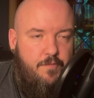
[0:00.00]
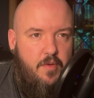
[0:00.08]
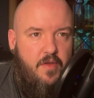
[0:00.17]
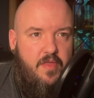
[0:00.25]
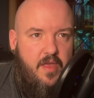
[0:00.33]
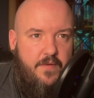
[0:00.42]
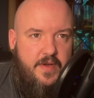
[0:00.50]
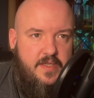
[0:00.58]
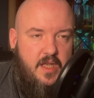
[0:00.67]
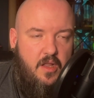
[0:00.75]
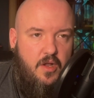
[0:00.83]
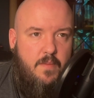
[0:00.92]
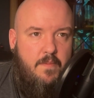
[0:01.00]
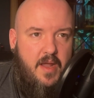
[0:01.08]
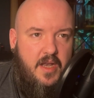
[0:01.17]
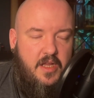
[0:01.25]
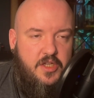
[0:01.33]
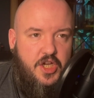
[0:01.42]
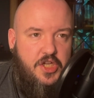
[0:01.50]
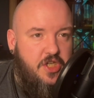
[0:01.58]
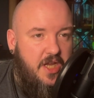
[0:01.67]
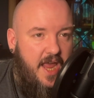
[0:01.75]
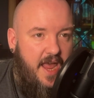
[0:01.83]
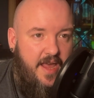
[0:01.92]
but there is a lot of money
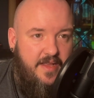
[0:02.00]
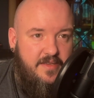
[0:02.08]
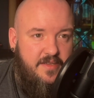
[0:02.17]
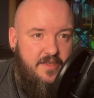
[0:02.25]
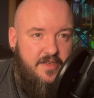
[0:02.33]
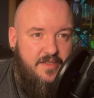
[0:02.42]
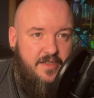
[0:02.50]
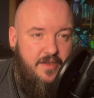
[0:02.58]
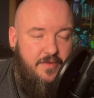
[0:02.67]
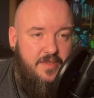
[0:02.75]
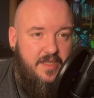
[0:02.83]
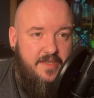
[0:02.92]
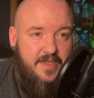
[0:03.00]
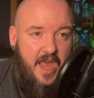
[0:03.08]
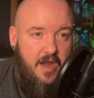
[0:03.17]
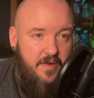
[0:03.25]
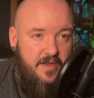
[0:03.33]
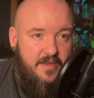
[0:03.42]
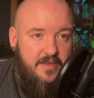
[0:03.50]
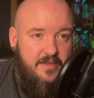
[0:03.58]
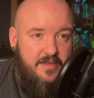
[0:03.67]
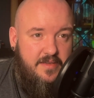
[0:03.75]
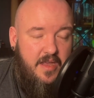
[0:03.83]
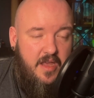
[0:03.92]
changing hands just to use these
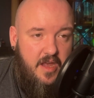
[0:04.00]
characters,